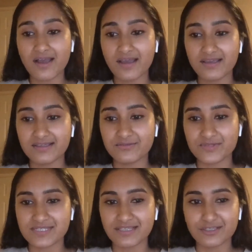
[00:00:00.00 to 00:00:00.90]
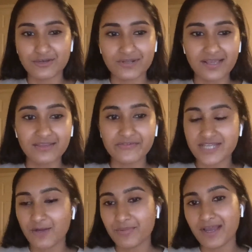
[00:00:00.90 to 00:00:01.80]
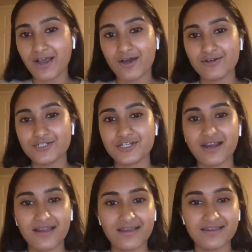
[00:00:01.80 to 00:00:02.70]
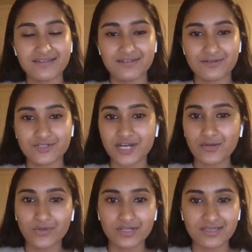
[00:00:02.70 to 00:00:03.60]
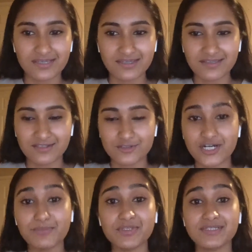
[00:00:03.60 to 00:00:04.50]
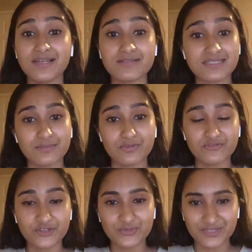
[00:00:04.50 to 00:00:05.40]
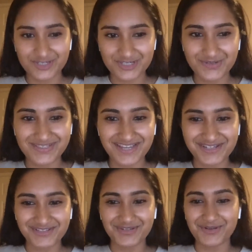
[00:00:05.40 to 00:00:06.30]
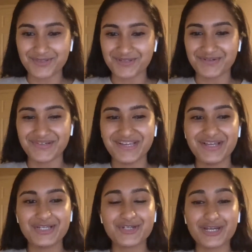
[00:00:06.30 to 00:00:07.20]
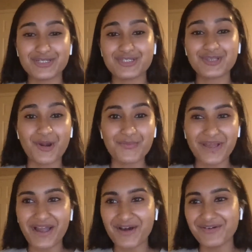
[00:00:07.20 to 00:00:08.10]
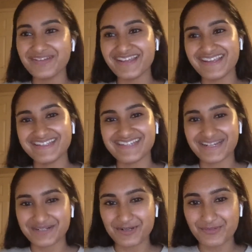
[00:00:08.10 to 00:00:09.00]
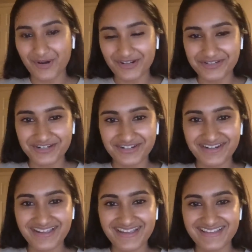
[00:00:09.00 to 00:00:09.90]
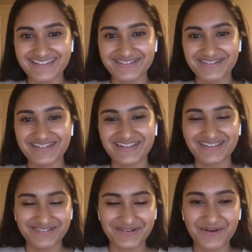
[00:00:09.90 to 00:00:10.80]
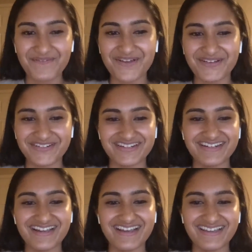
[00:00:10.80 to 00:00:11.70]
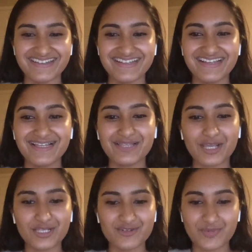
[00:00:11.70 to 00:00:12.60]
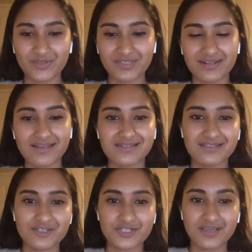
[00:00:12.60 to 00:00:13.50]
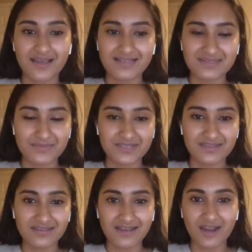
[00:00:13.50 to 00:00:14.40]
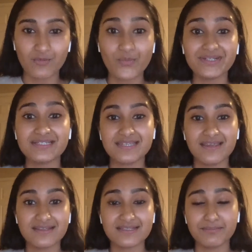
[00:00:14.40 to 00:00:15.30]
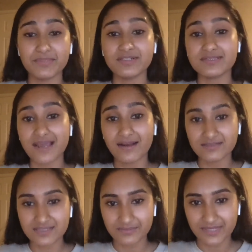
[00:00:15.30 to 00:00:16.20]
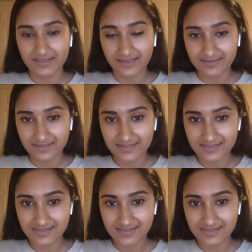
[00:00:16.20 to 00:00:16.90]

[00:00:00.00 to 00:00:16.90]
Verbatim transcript: I was like, you know what, I'd love to help out, try, you know, try working, you know, try building out Symba for you because she was actually also trying to scope out a technical partner and our, our co-founder. And luckily we both connected. She asked me how, what would it take to build out something like this?